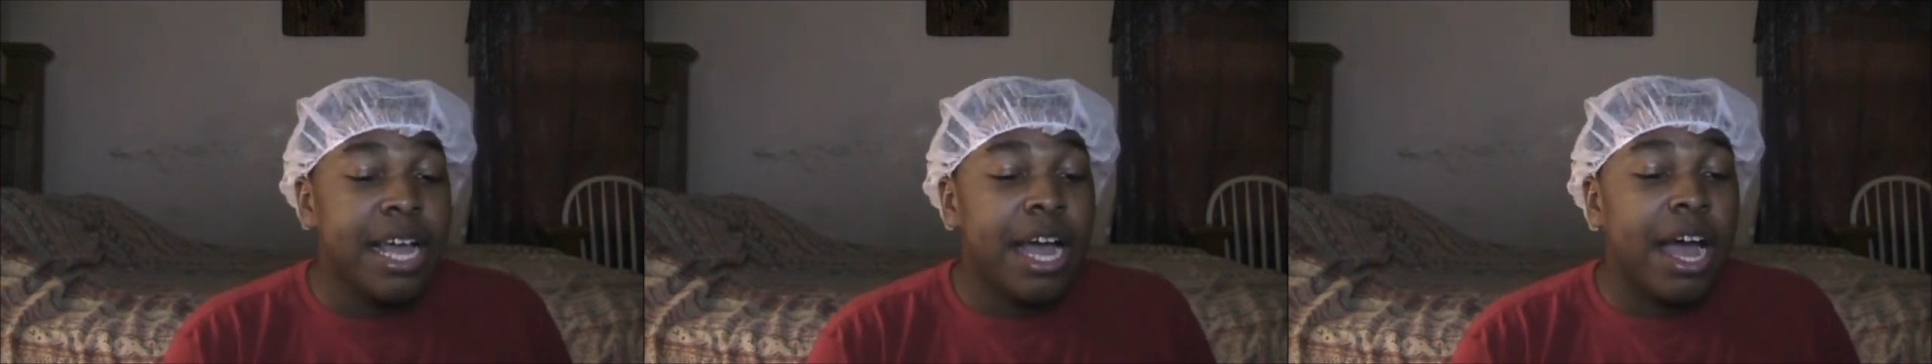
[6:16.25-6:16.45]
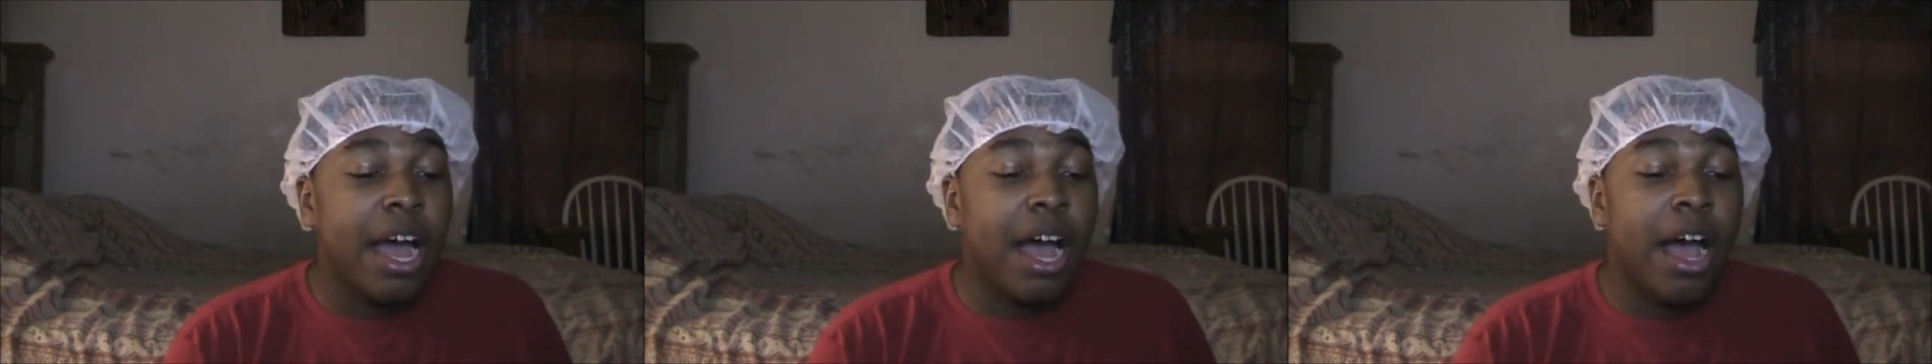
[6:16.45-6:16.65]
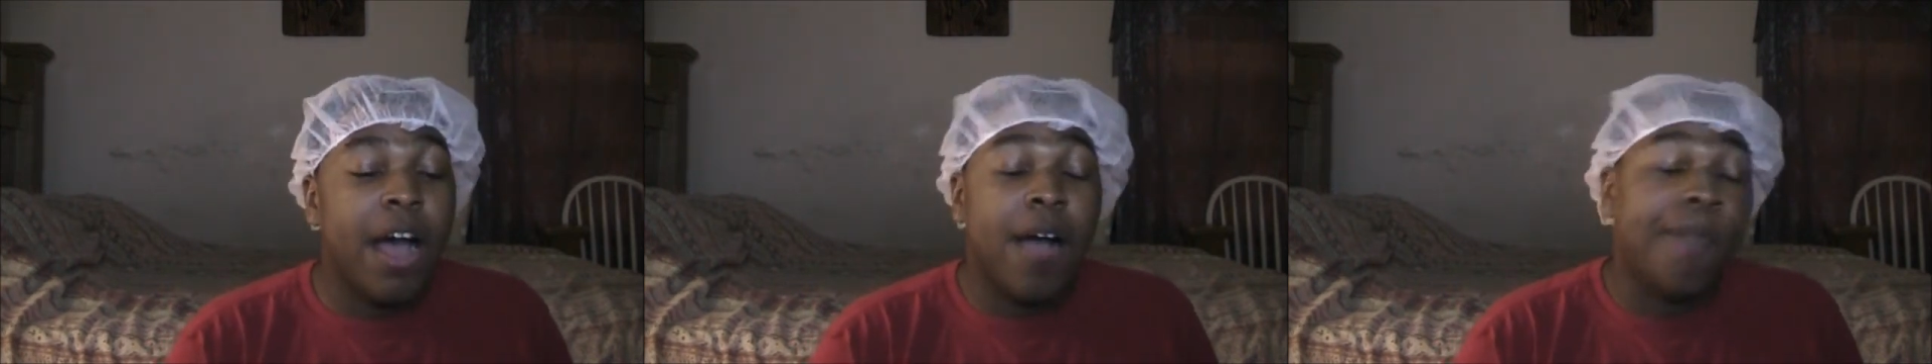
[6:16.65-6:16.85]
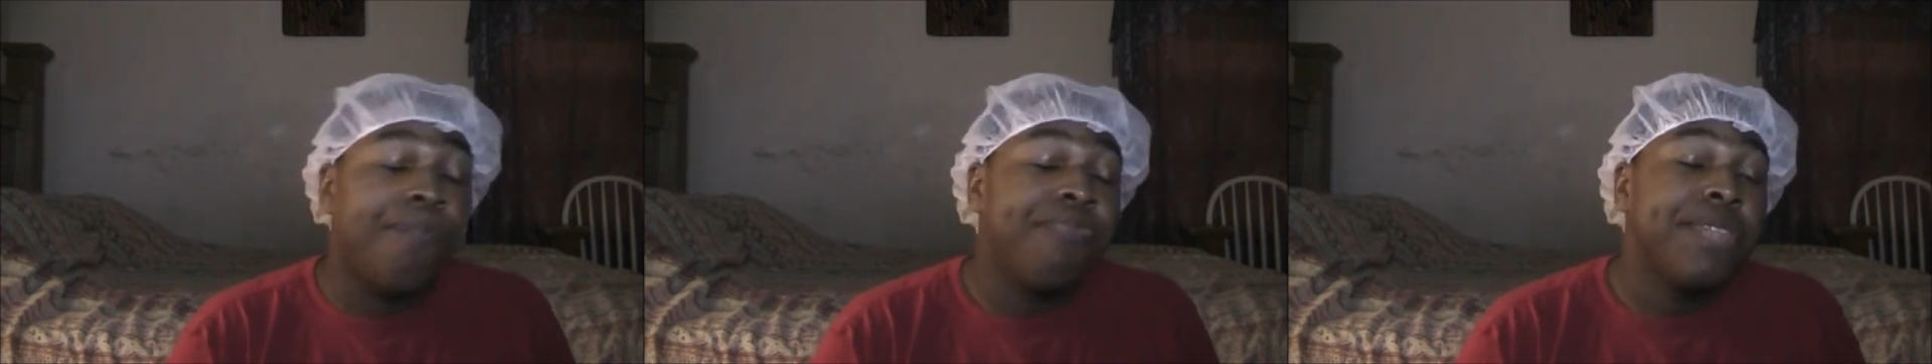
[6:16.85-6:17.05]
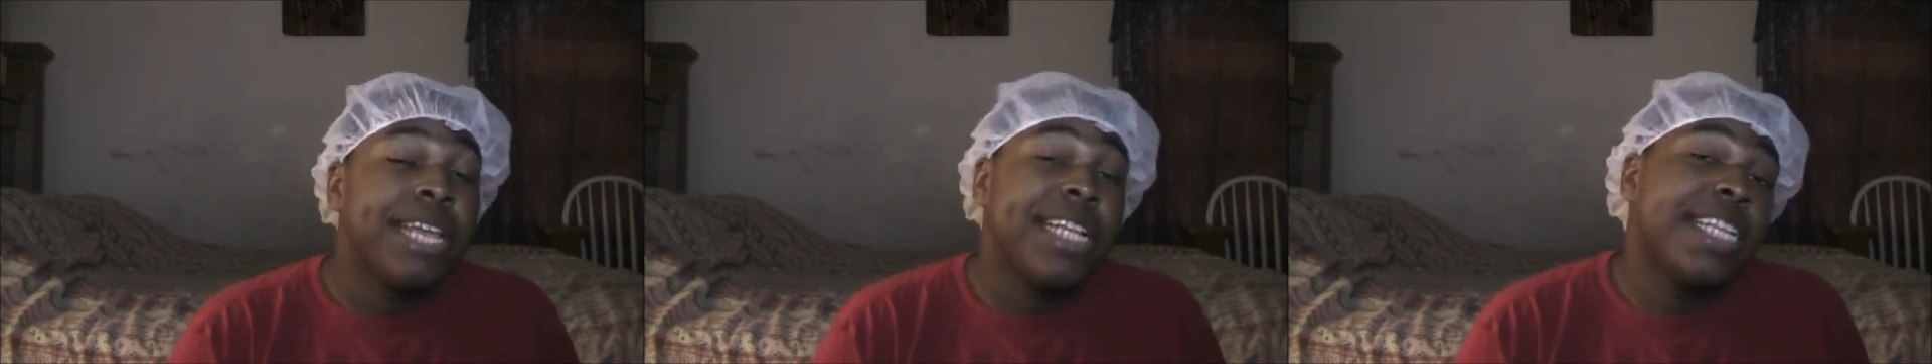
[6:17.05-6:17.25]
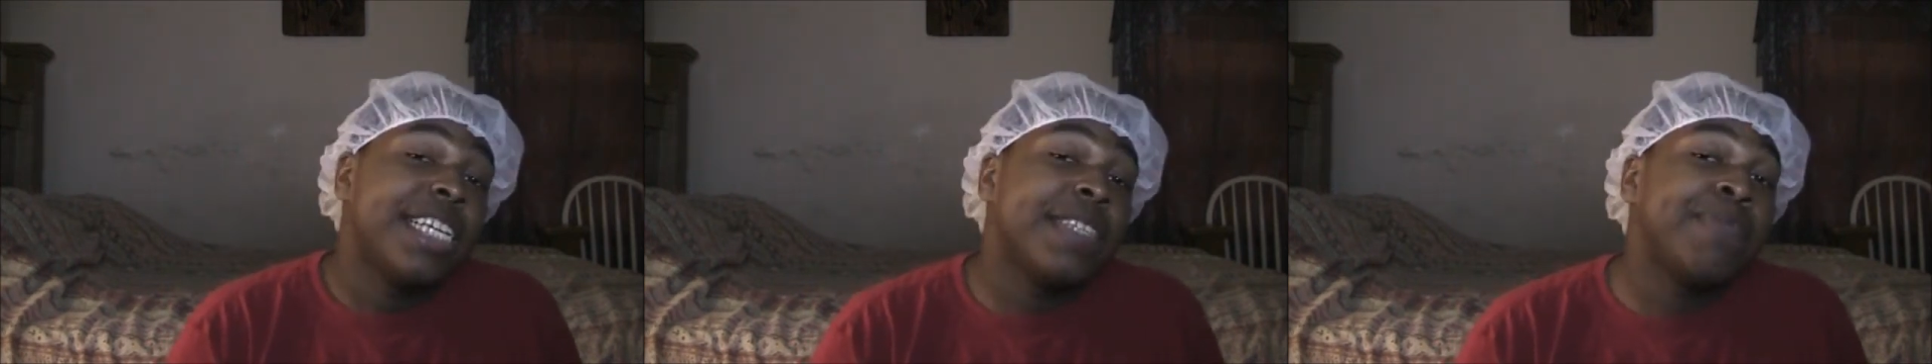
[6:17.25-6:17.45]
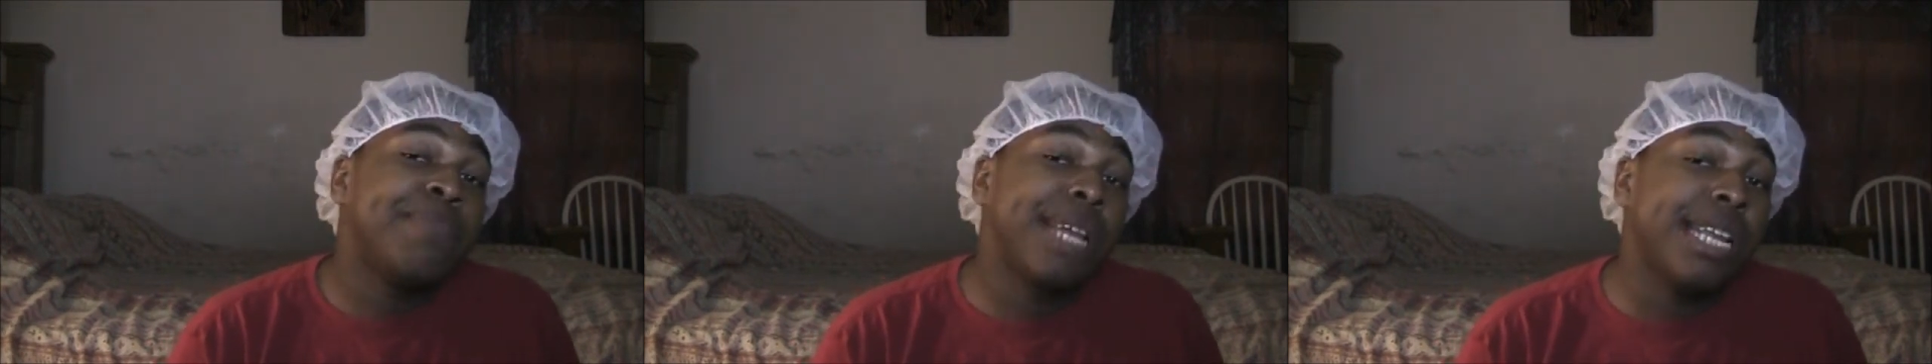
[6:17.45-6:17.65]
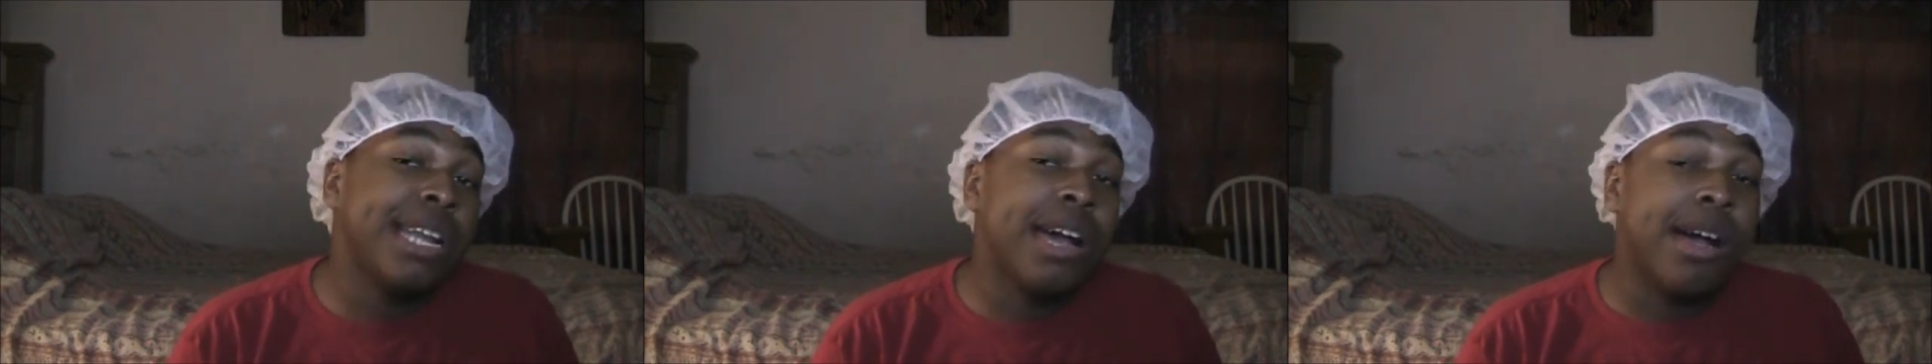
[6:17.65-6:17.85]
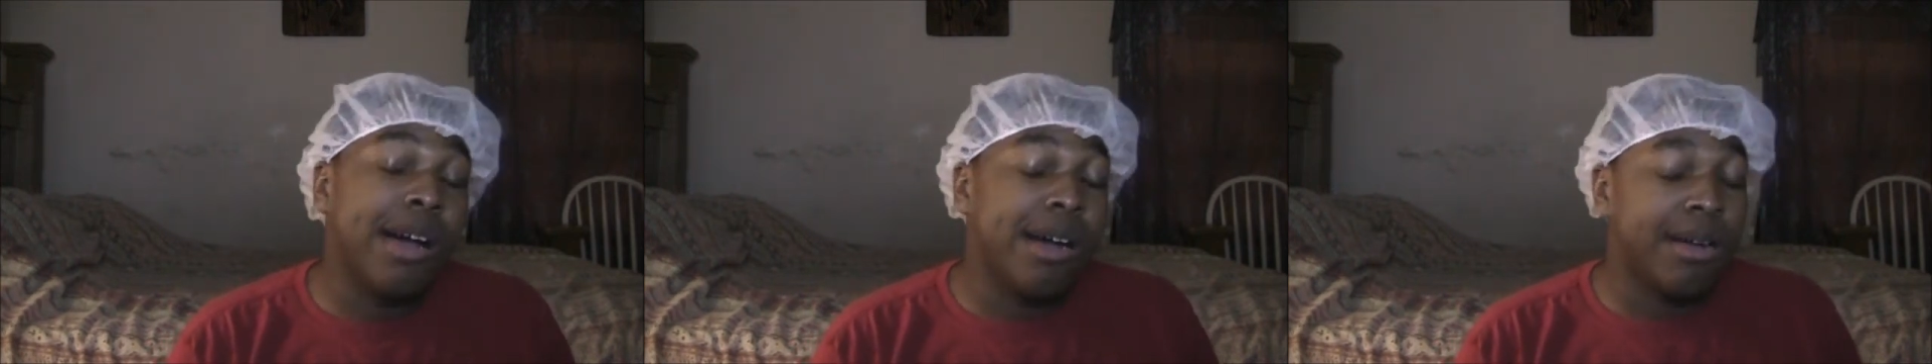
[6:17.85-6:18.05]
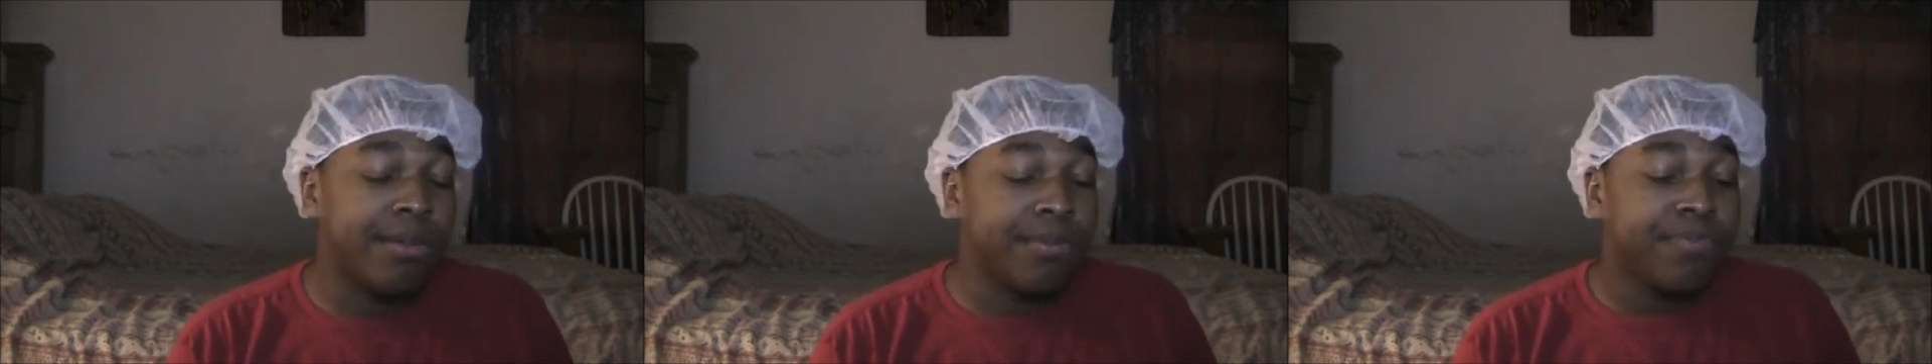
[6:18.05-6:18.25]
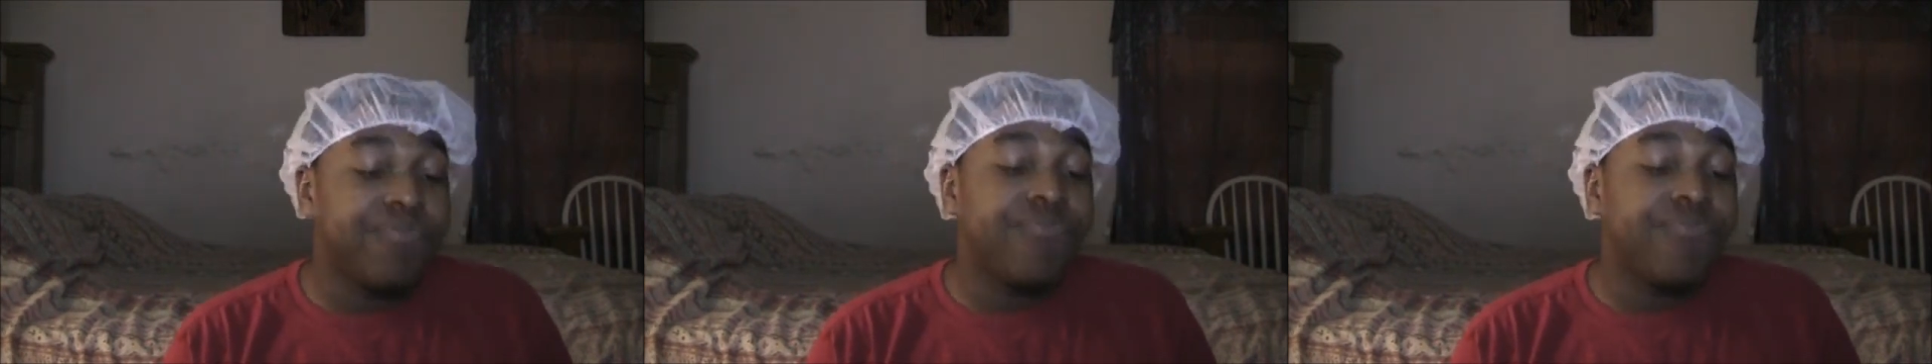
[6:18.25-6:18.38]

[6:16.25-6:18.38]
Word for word: um, it's been um,